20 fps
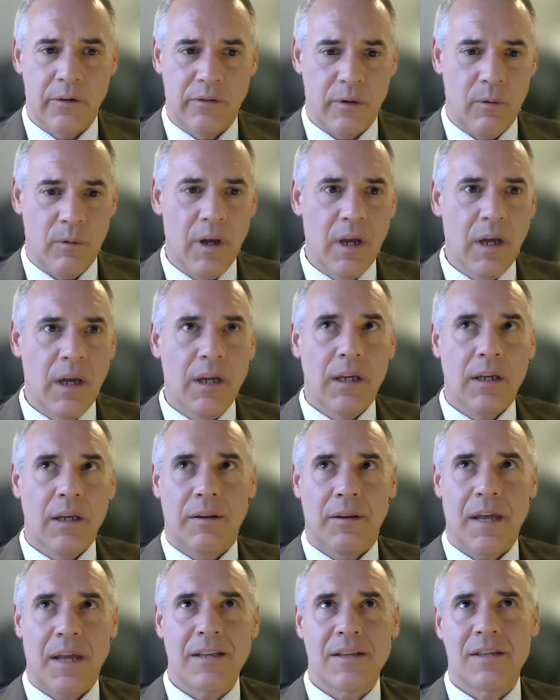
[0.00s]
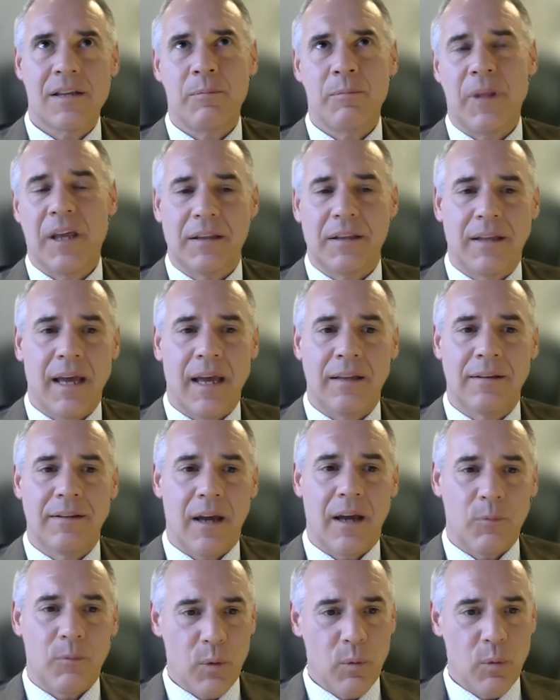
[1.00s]
So you know, that's something like that
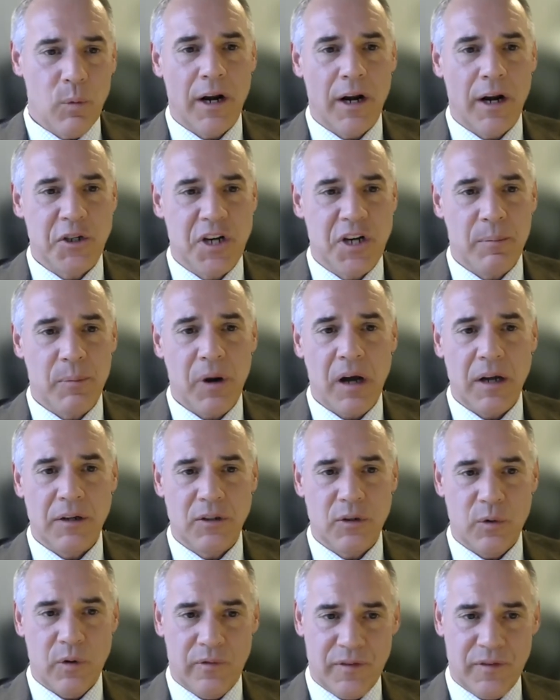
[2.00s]
that we want to jump onto.